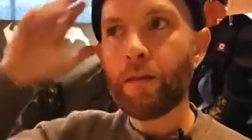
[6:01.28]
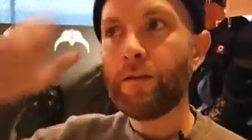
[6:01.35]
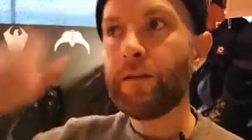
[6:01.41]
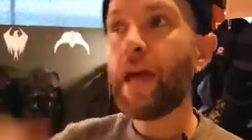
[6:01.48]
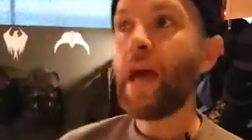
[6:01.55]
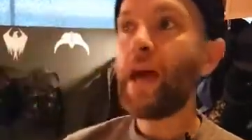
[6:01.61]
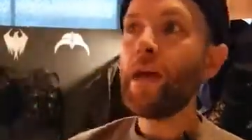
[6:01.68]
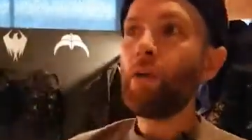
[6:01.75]

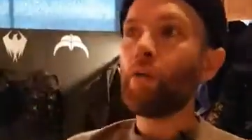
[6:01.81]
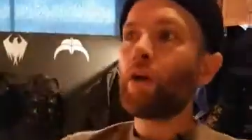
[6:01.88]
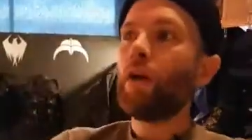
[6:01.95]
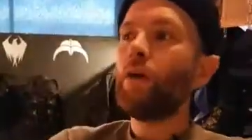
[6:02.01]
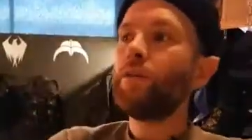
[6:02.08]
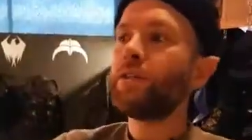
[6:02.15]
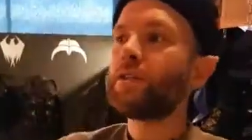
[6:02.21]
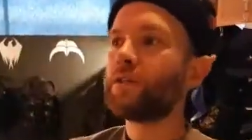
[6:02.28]
Yeah. We're
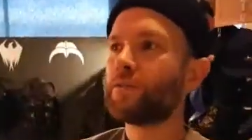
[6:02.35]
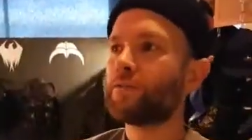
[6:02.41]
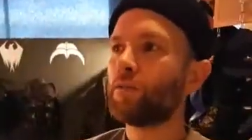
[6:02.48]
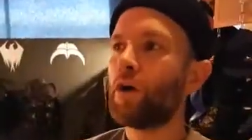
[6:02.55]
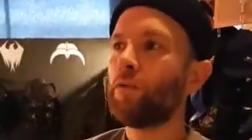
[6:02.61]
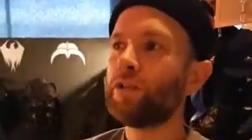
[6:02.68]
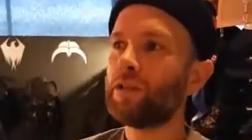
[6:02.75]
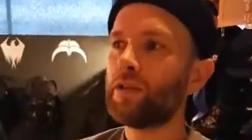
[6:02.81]
always
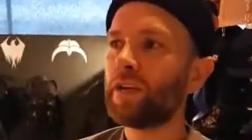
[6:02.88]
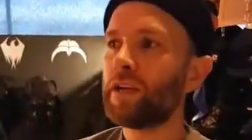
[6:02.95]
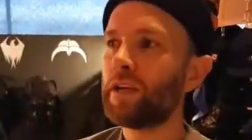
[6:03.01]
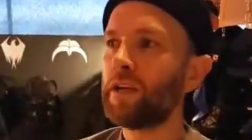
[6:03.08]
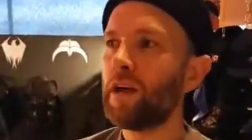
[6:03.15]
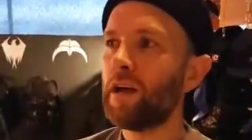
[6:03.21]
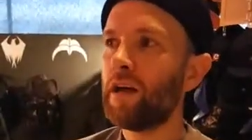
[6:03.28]
looking at